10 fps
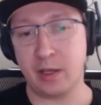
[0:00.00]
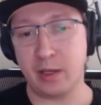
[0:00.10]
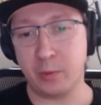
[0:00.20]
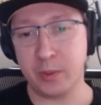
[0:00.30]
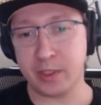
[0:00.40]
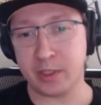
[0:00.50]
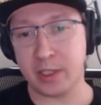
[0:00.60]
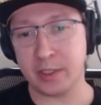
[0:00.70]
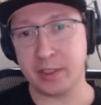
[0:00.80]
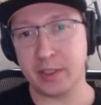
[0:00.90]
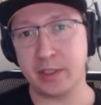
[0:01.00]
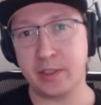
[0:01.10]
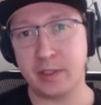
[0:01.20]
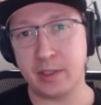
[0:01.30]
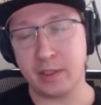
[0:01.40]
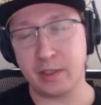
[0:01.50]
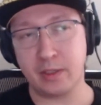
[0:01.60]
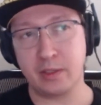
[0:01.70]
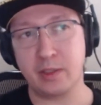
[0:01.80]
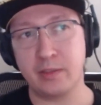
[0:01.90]
we started
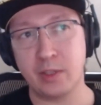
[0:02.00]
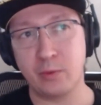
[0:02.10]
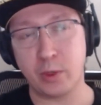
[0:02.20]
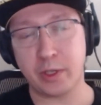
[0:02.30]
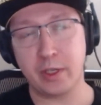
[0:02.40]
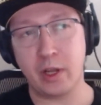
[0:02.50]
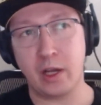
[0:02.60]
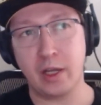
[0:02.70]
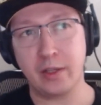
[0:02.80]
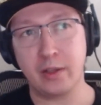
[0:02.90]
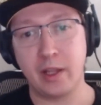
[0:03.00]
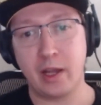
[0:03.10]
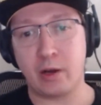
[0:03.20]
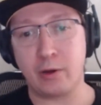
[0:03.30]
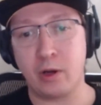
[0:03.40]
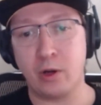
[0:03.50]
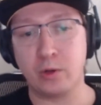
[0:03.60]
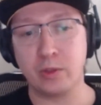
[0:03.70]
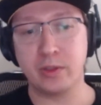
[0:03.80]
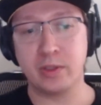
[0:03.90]
working on our
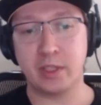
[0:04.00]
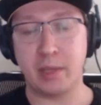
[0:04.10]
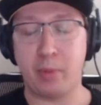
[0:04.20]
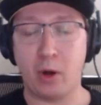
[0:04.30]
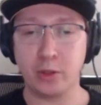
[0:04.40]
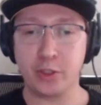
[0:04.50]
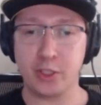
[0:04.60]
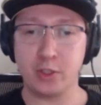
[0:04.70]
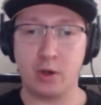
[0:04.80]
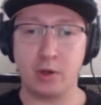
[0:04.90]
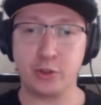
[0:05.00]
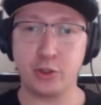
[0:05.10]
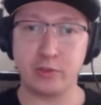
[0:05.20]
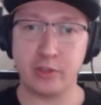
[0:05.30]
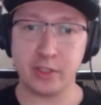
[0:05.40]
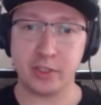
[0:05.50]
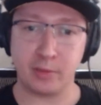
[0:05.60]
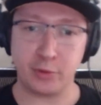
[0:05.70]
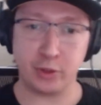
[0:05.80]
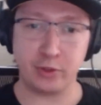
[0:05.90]
own typology of genres,
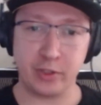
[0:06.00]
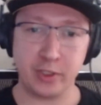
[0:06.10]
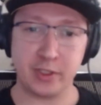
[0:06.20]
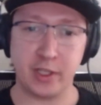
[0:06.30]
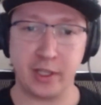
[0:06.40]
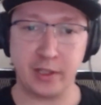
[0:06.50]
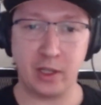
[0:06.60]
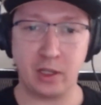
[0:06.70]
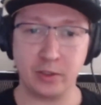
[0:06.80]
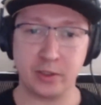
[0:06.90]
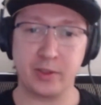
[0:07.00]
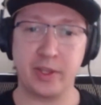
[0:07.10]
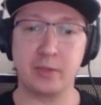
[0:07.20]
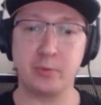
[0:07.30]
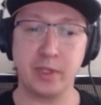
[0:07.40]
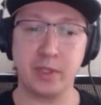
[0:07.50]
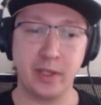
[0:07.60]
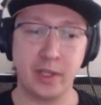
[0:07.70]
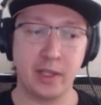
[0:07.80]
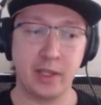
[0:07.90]
subgenres, and also then
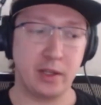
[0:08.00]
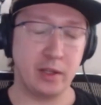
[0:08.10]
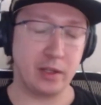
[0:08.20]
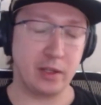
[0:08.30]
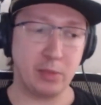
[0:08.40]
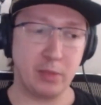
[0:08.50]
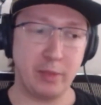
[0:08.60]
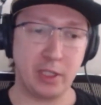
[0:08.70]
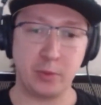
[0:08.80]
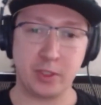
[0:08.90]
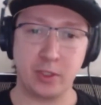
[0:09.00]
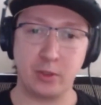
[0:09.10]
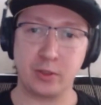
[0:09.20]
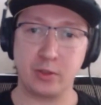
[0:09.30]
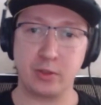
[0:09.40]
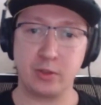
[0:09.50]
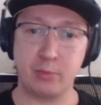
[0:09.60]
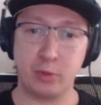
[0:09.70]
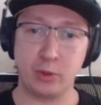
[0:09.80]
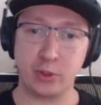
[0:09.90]
we complemented with also
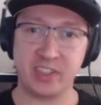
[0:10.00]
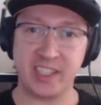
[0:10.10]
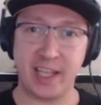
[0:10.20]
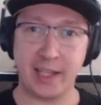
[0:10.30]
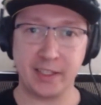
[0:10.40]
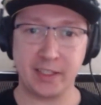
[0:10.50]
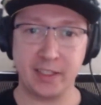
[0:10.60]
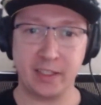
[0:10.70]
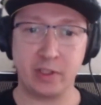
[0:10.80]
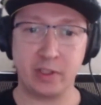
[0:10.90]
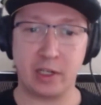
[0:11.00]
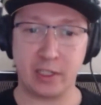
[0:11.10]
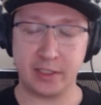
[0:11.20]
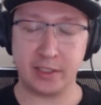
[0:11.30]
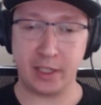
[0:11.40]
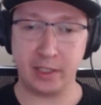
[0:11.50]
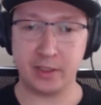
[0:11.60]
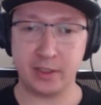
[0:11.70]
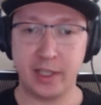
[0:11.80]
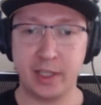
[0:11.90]
typology of settings and even art
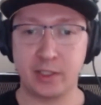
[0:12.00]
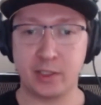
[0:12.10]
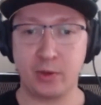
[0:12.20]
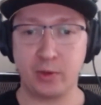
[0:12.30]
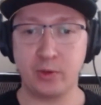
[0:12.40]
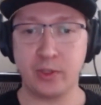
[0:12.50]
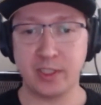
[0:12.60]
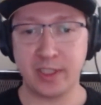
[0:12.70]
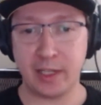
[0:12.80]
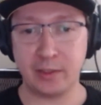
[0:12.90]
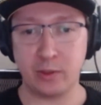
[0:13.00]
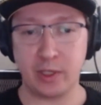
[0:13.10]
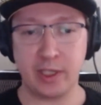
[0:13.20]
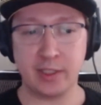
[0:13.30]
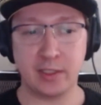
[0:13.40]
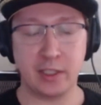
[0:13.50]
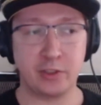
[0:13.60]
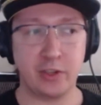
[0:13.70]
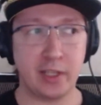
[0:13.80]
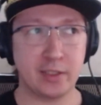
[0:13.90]
styles. So using that, you can easily
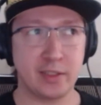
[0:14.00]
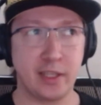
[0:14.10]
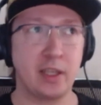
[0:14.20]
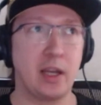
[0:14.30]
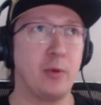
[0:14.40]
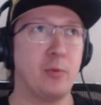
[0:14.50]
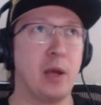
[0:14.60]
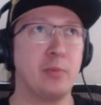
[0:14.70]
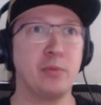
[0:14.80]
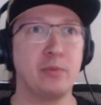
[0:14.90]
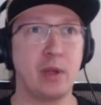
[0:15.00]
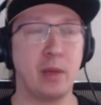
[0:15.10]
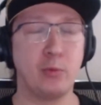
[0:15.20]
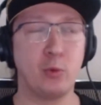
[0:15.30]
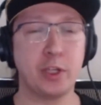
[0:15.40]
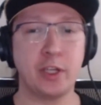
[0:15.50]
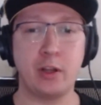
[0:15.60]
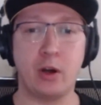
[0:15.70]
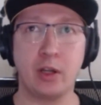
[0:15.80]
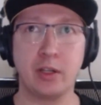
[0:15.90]
address, say, I'm
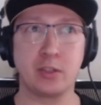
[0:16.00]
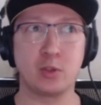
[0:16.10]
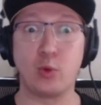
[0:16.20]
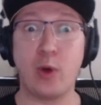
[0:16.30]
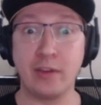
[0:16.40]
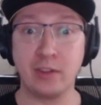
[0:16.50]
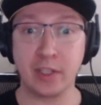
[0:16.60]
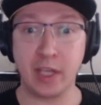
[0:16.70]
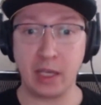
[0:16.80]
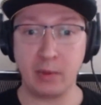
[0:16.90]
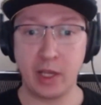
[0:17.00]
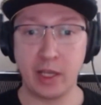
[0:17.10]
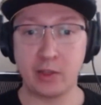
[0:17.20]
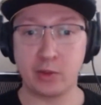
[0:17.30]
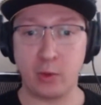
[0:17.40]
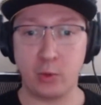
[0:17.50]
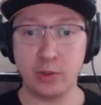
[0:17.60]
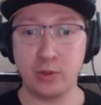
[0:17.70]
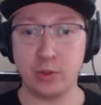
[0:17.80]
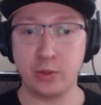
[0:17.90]
working on a survival game, so I
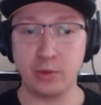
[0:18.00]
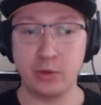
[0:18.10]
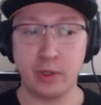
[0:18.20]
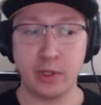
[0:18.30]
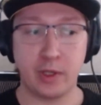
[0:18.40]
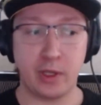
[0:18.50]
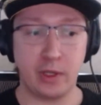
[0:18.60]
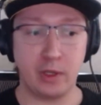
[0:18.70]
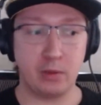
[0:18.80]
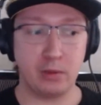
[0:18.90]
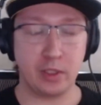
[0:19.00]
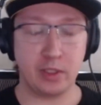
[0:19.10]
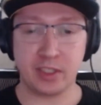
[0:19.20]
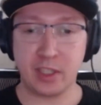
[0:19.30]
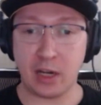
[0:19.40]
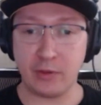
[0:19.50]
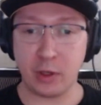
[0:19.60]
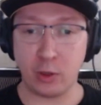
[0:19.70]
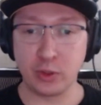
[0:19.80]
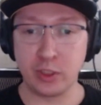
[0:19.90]
want to like
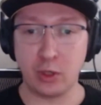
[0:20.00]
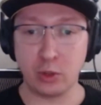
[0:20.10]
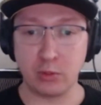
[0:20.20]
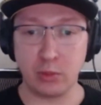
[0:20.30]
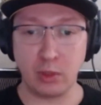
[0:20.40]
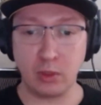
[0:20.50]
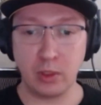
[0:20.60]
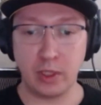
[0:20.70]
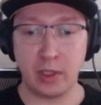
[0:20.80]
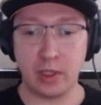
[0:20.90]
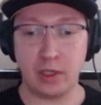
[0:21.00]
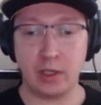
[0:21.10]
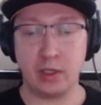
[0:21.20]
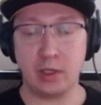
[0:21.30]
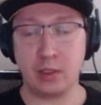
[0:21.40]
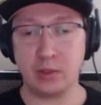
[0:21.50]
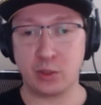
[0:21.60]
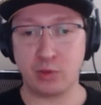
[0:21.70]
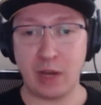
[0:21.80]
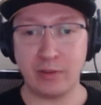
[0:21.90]
discover all the notable
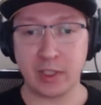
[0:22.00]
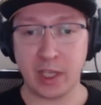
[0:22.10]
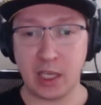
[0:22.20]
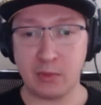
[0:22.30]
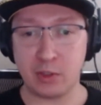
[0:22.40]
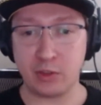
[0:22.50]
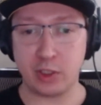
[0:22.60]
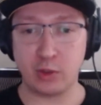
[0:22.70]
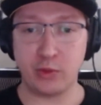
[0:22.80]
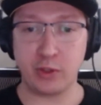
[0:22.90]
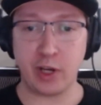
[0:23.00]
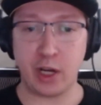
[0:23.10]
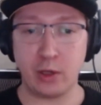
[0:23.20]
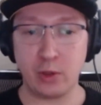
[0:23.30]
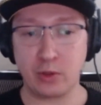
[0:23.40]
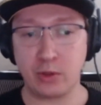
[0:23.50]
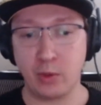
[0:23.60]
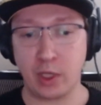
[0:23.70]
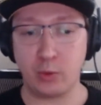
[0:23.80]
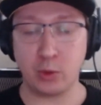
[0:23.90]
survival games and try to figure out
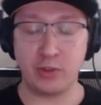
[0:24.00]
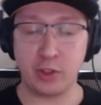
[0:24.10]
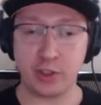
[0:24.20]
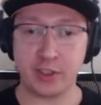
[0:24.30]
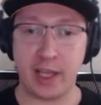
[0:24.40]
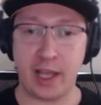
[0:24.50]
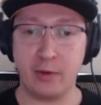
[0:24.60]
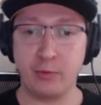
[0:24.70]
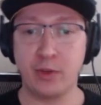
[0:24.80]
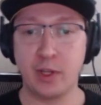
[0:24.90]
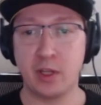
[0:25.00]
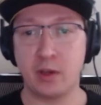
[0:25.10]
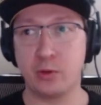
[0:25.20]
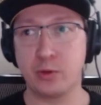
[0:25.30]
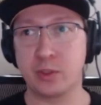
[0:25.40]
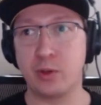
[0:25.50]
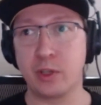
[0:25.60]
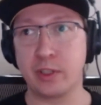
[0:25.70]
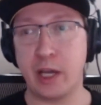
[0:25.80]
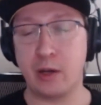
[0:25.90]
like what features they have, who's
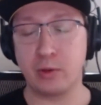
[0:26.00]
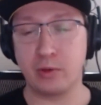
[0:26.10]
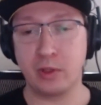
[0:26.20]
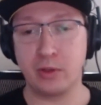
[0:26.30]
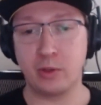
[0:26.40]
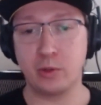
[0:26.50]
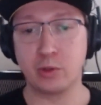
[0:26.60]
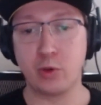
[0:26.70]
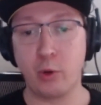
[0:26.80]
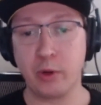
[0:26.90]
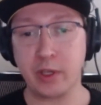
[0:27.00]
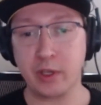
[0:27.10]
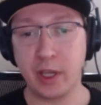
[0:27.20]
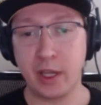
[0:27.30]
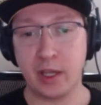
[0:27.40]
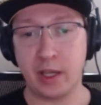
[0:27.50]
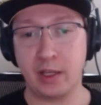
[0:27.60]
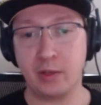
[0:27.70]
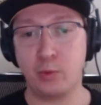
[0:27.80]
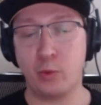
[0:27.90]
going down, who's growing,
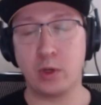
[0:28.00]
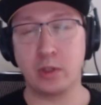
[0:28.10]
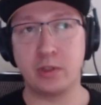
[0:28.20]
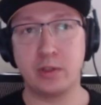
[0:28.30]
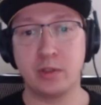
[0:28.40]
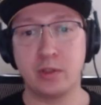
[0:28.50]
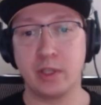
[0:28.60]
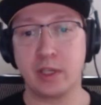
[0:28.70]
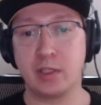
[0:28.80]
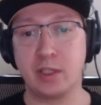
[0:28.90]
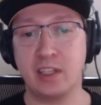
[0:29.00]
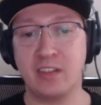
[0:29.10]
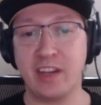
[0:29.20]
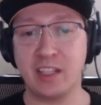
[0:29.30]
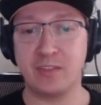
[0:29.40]
and what like innovative